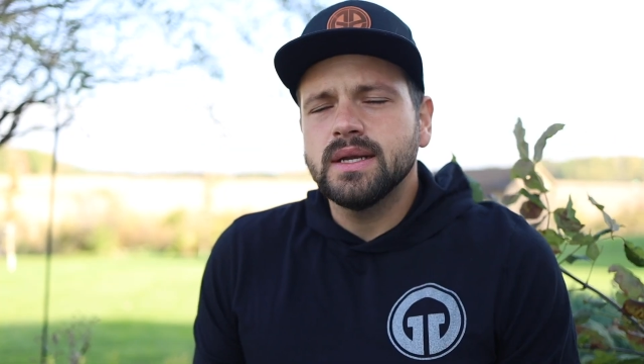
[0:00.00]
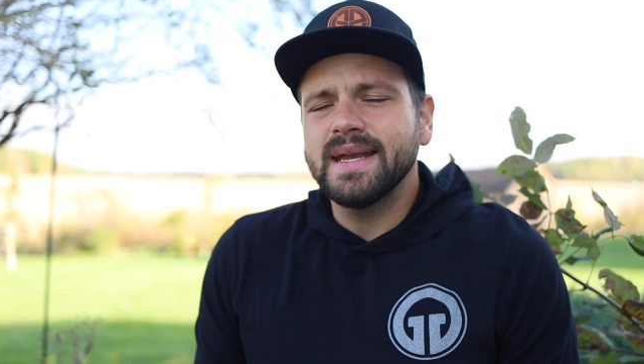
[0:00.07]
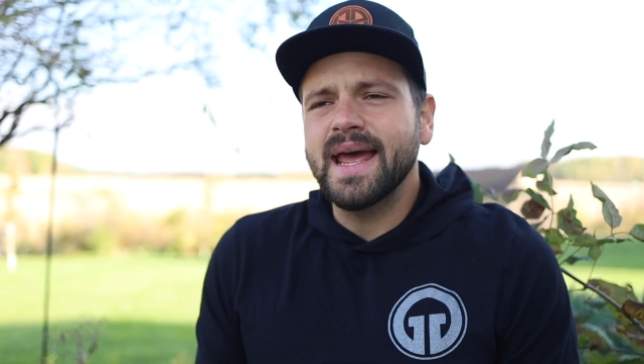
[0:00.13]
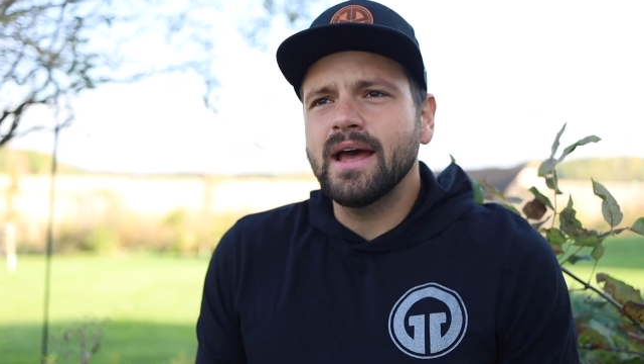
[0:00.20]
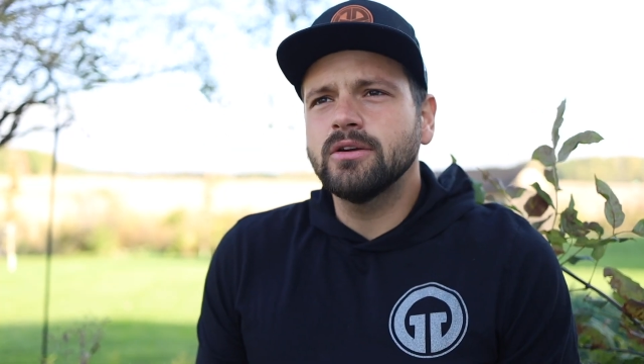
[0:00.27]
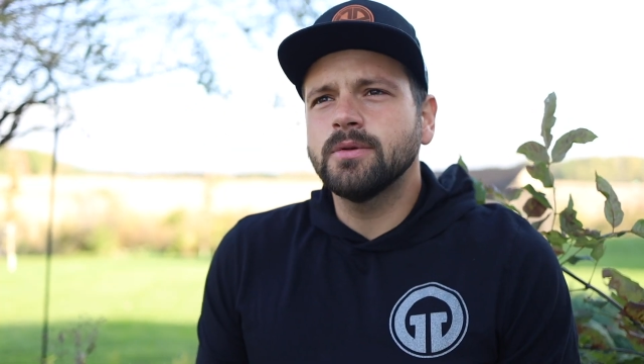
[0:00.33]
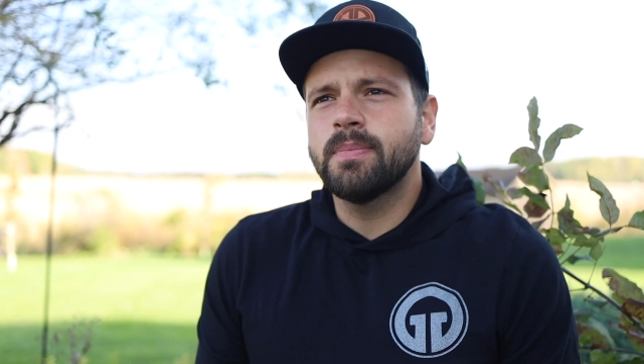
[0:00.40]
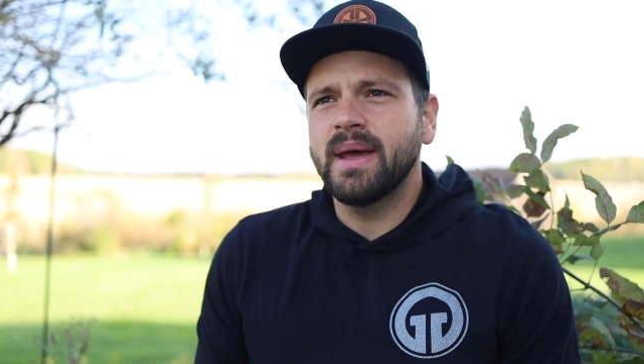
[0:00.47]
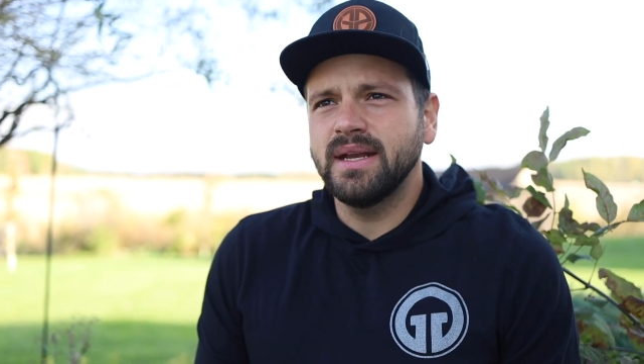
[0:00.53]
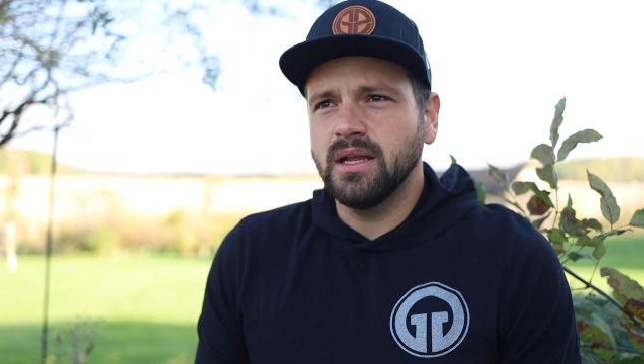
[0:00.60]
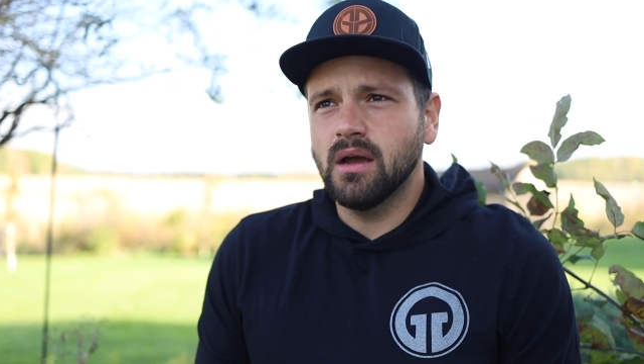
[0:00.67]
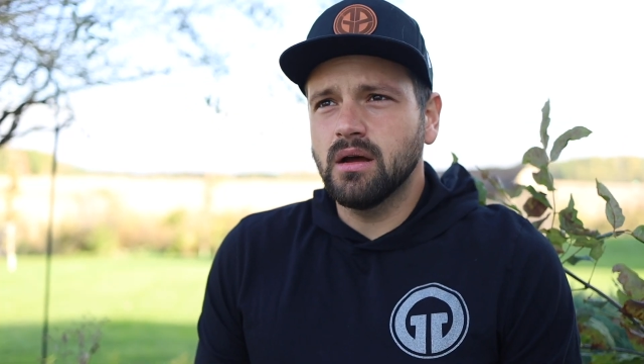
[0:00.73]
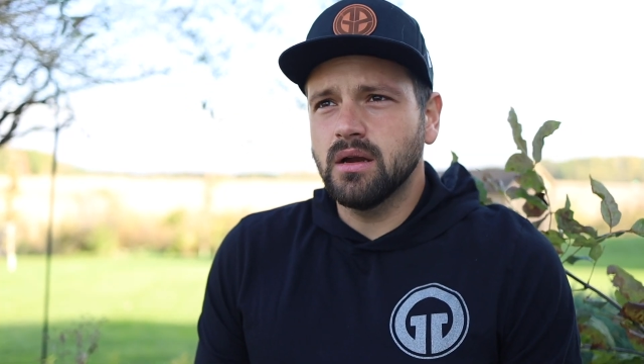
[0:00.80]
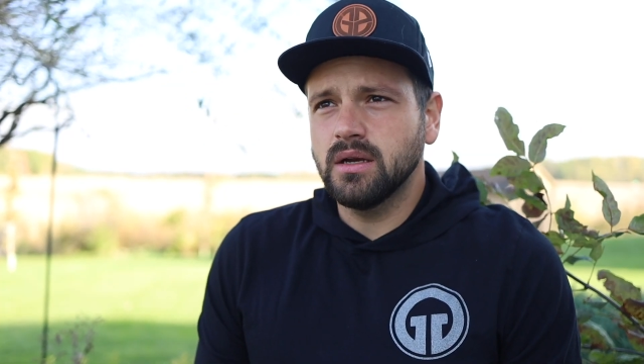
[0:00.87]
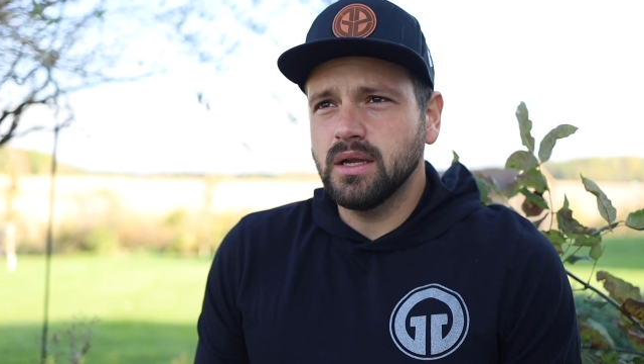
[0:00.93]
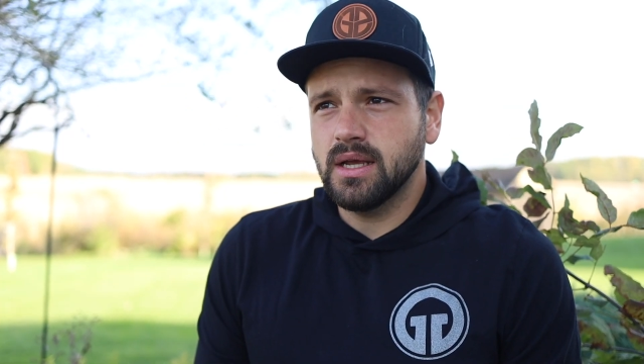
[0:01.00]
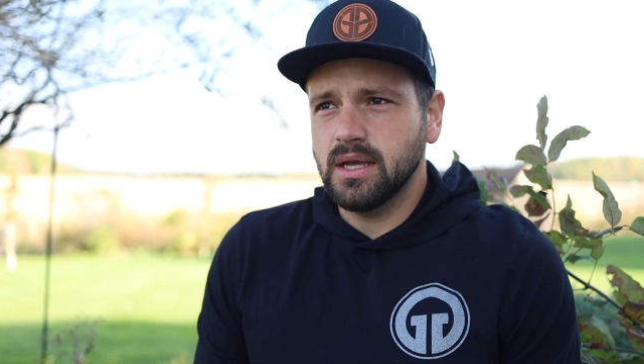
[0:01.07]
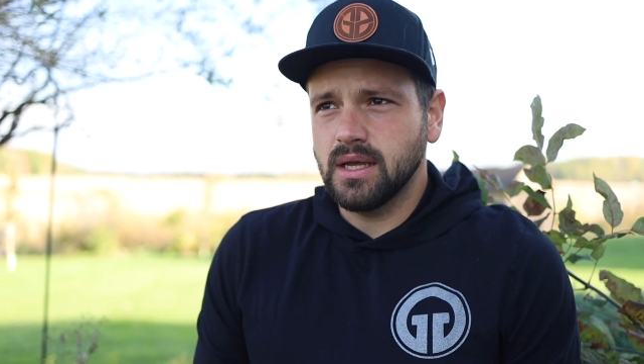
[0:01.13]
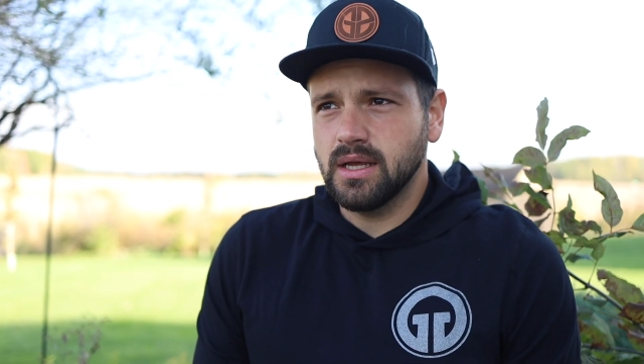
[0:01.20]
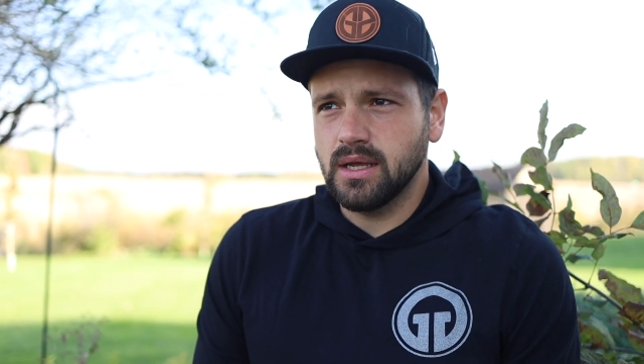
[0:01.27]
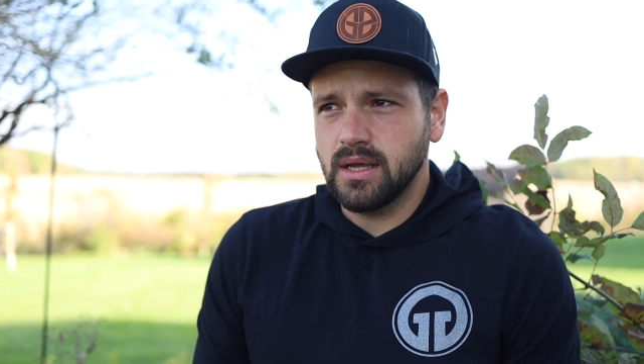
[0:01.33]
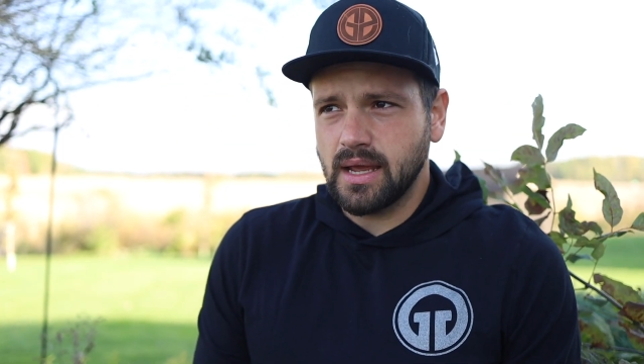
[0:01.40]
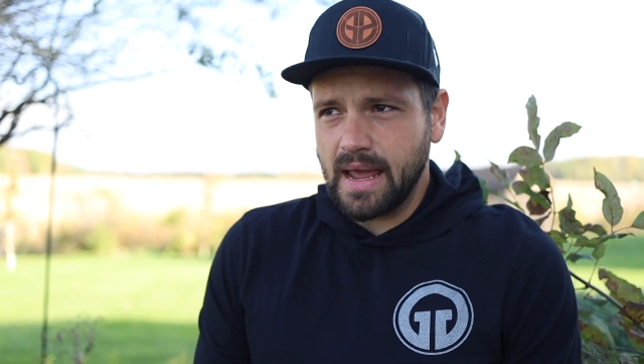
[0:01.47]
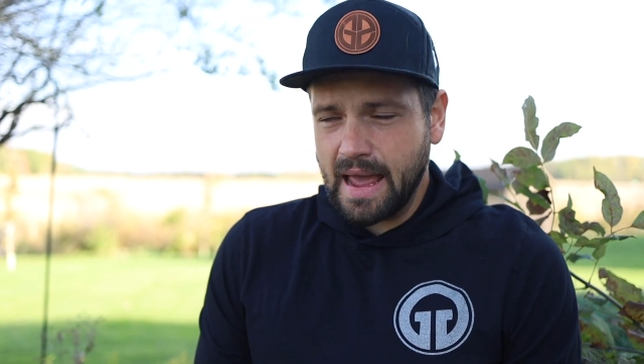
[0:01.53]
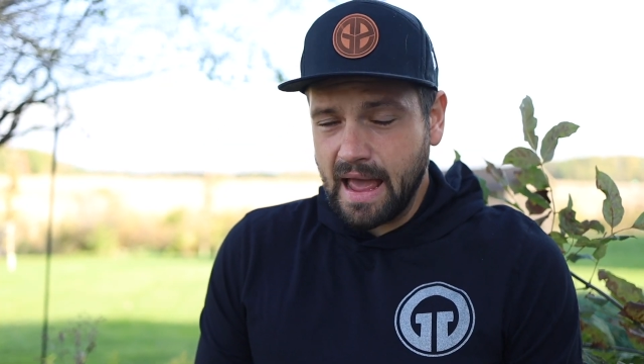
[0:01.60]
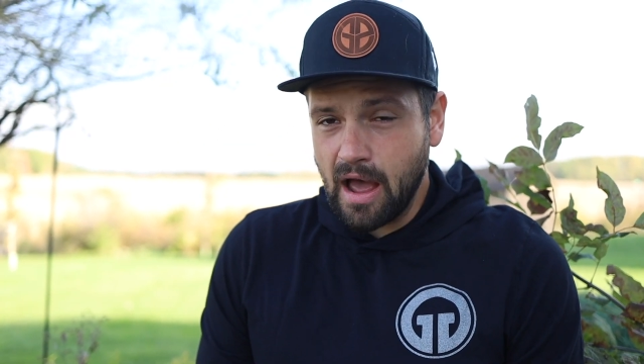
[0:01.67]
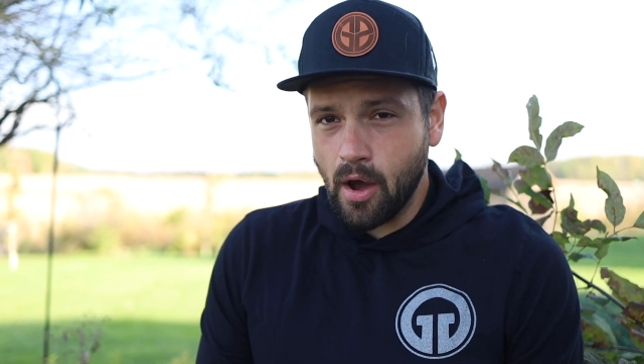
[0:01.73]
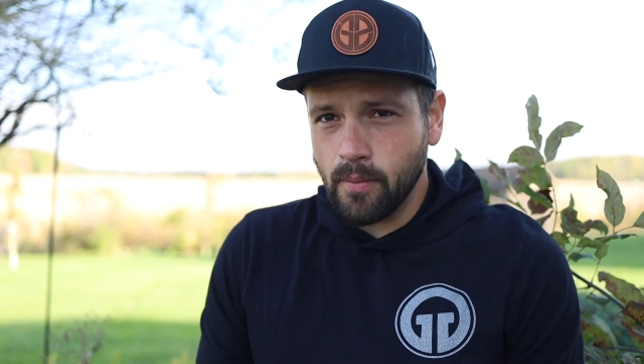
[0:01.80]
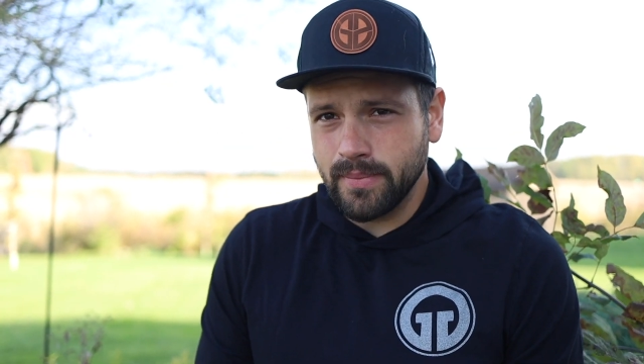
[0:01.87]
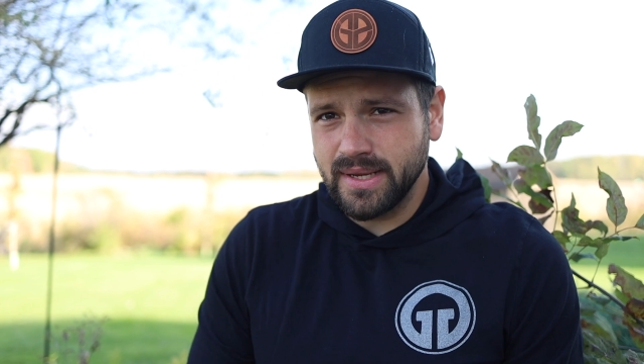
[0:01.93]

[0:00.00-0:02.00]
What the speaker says: Now, depending on how